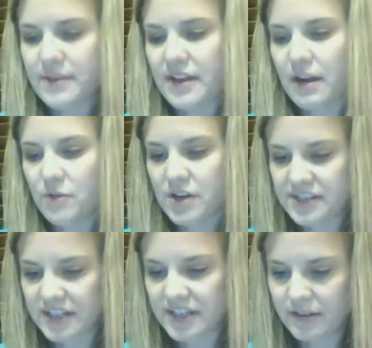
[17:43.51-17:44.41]
that I
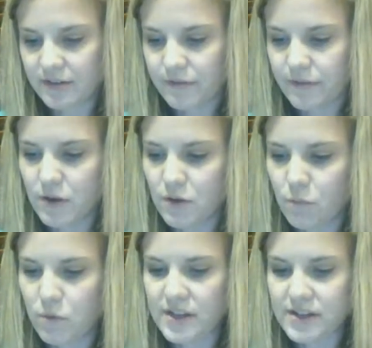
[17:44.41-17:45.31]
wanted to give
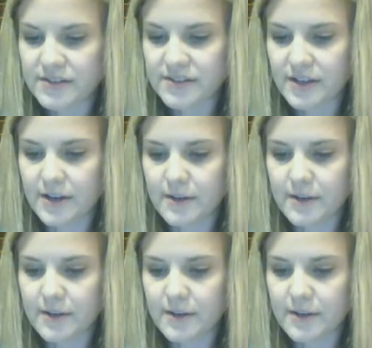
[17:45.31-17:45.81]
was